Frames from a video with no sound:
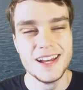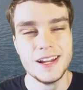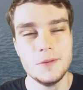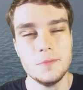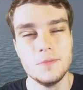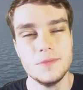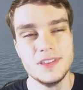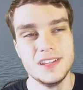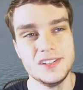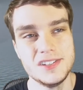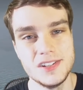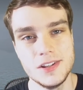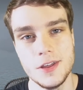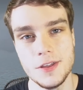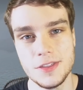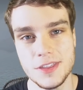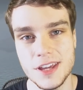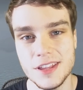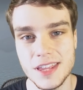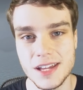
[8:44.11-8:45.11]
And this is
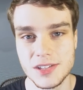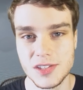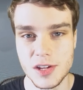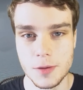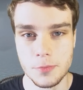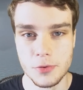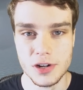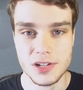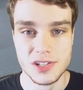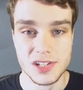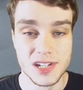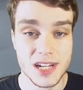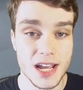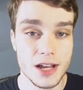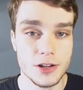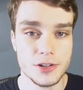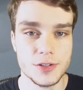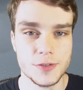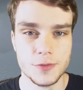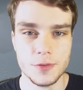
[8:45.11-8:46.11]
the thing that separates
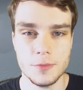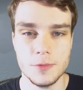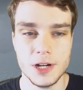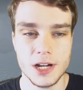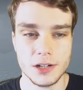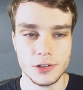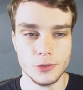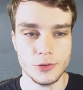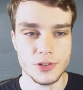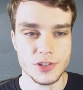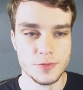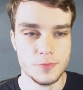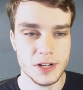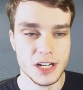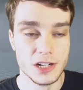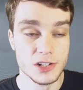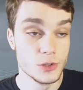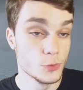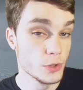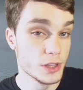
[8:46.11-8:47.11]
Tails from Knuckles,
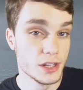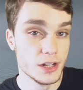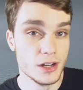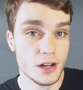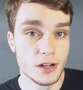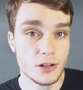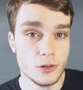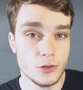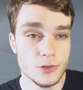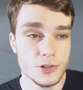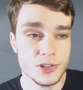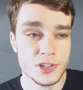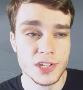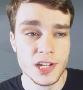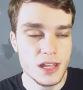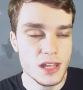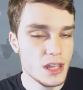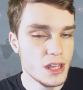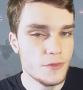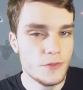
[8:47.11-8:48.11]
because with Knuckles,
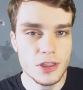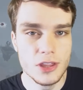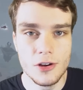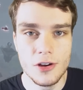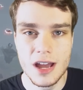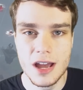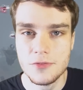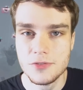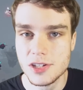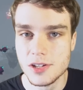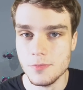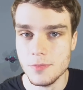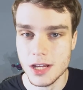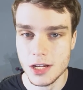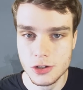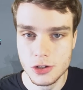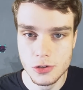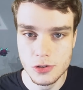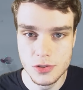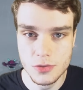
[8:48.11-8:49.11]
even though I have some
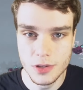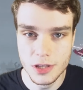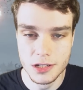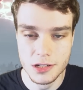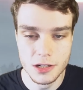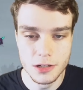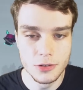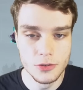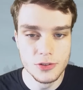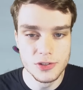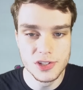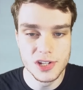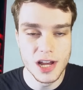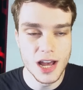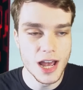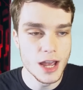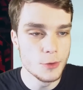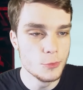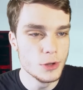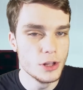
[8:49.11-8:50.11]
issues with Knuckles,
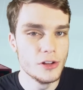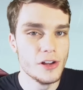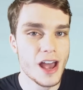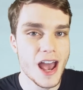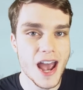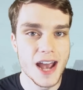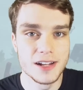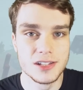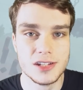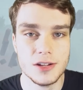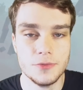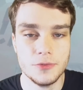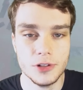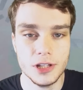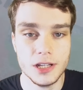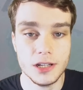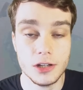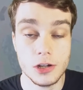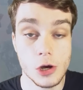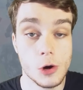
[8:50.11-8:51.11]
I will
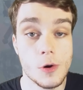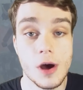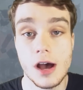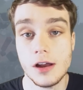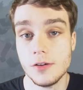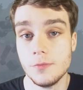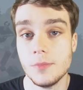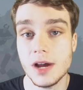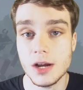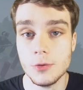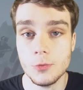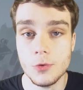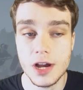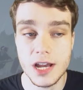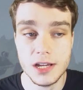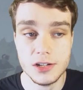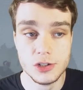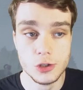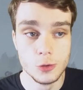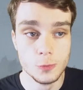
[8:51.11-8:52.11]
actively go out of my
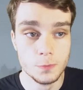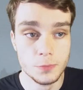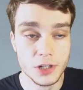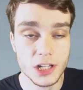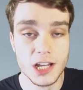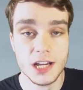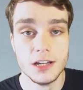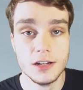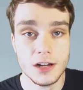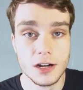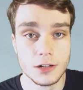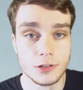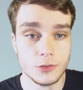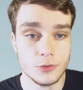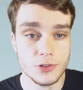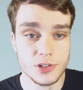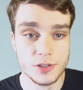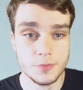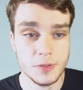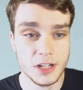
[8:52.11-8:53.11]
way to play
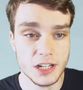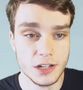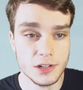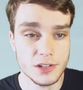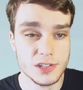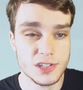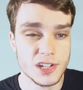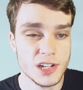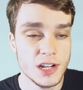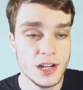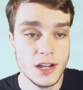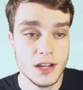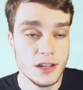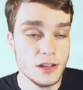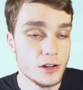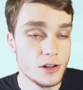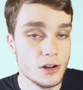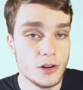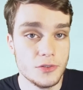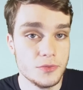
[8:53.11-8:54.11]
Knuckles because,
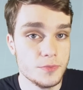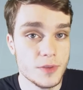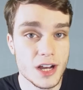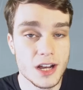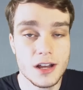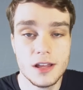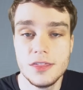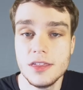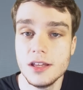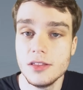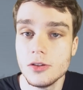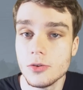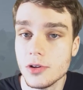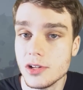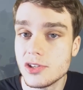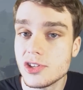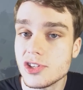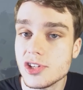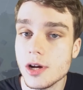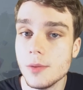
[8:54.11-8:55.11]
you know, I think there
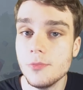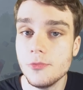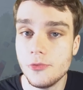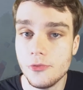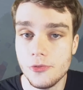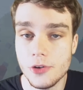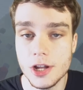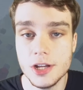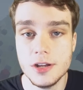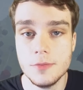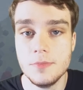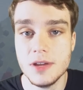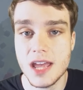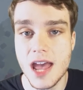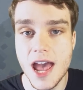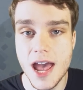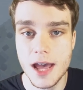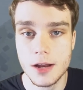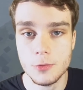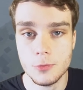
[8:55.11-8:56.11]
is some fun to be
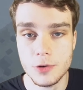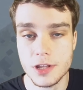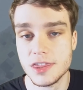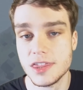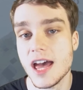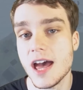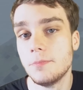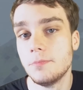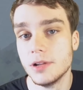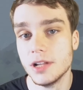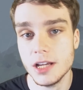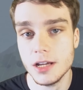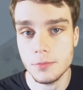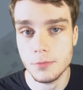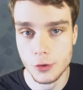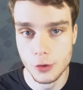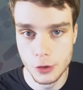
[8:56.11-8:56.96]
had with that playable